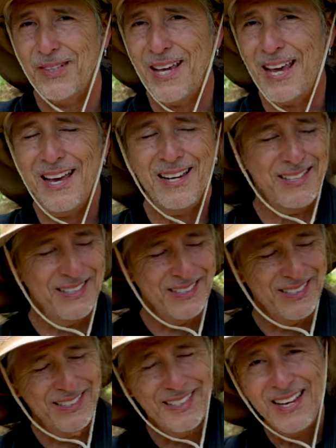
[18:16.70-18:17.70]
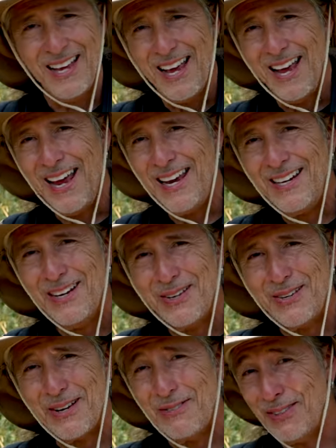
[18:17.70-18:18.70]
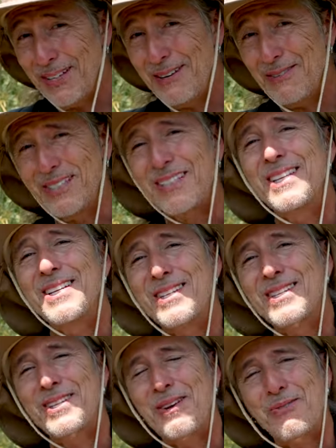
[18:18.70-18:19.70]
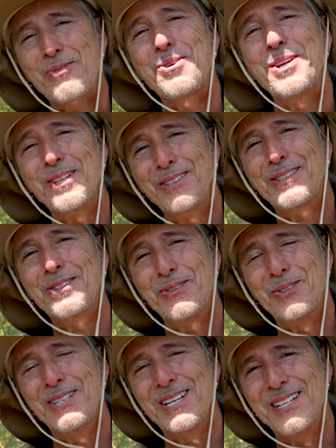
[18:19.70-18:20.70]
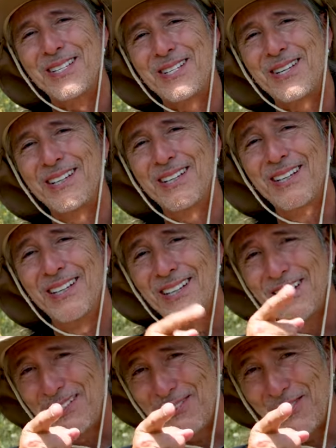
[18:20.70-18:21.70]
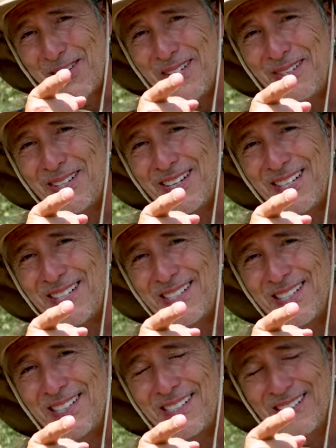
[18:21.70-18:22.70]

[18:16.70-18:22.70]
Canon 800 f11. This is a really cool lens. We'll see you guys.